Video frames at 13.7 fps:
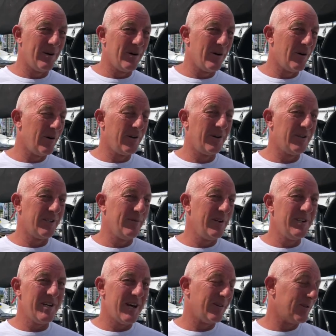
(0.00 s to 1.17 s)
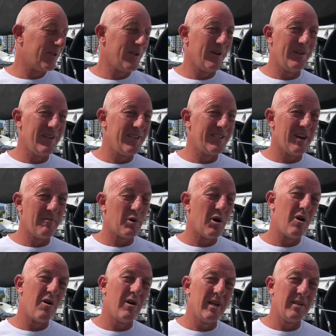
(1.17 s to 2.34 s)
or using winch handles. Certain things have
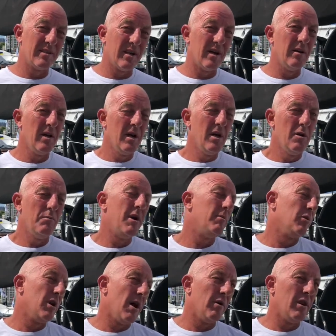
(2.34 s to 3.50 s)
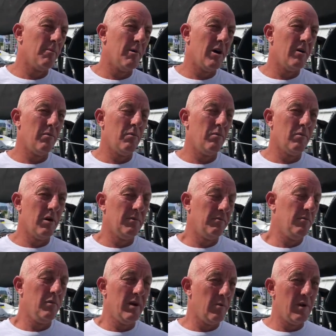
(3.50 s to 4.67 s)
priority, so people know on the boat
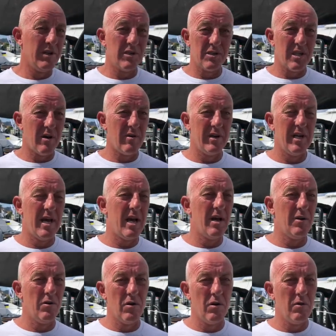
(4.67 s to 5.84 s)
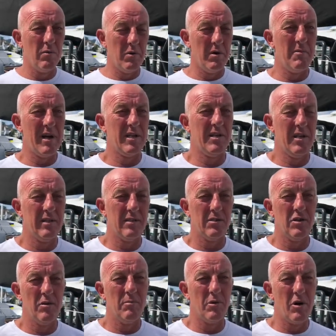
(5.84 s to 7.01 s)
when the winch is slowing down, or we make things a
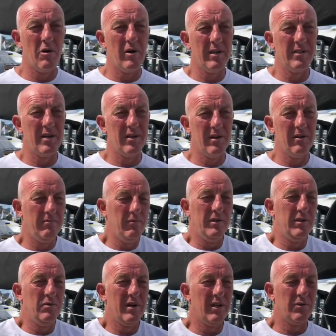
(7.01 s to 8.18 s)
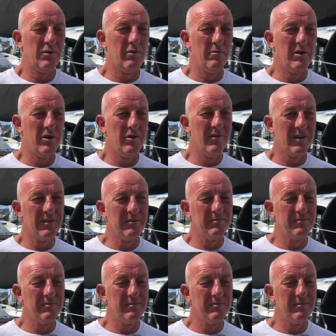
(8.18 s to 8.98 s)
certain priority so that we still get through a manoeuvre.